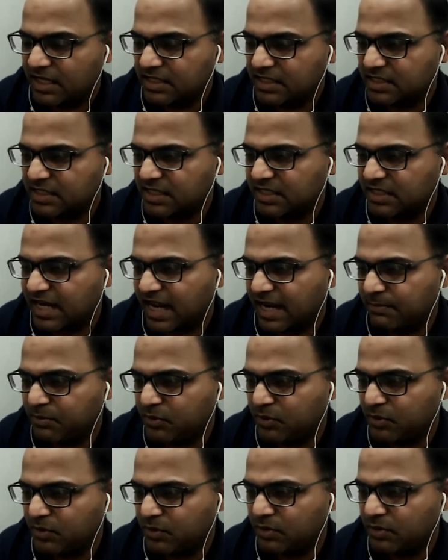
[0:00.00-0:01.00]
Isn't
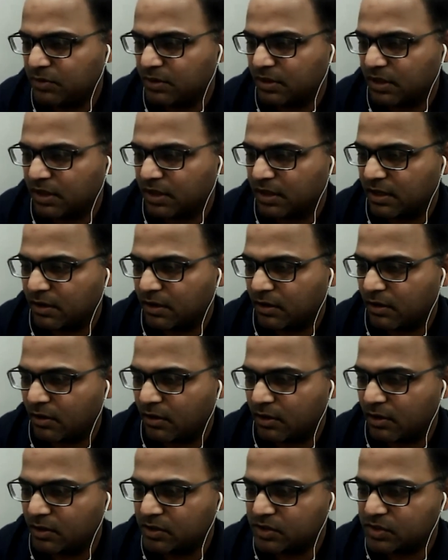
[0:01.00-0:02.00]
type 2
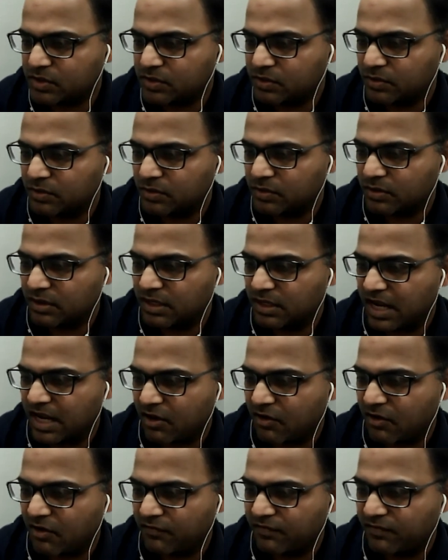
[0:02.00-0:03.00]
uh, also
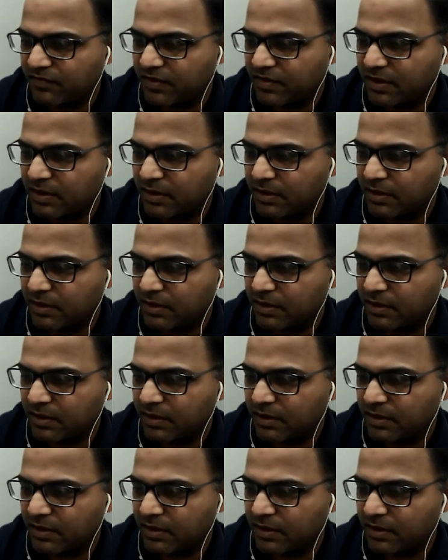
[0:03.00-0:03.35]
lack of